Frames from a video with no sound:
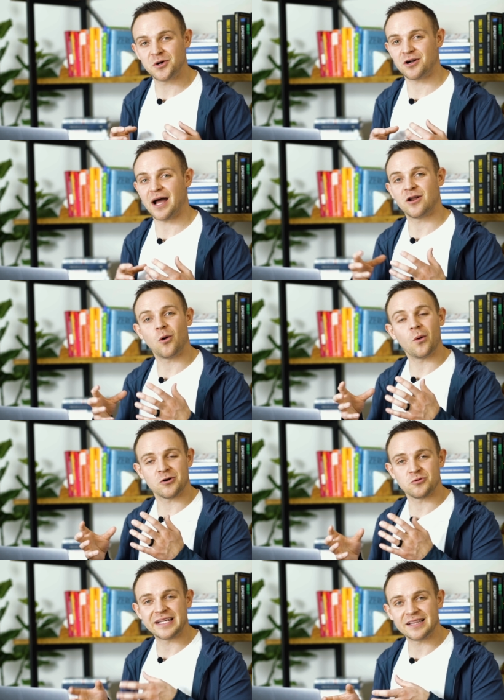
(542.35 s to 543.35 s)
it, or I don't want
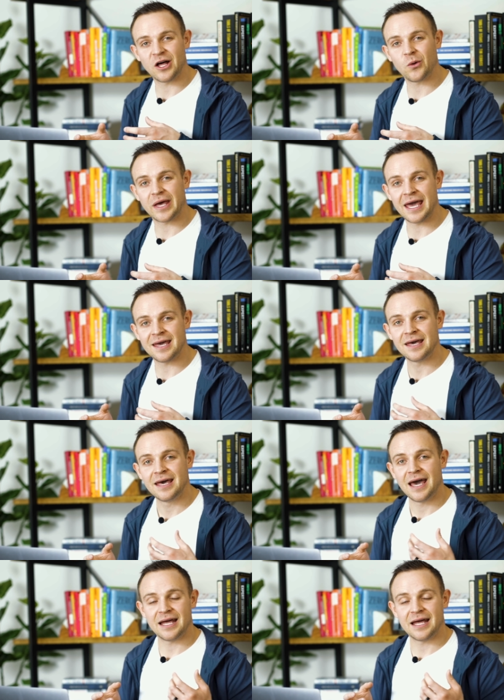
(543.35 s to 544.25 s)
to relocate.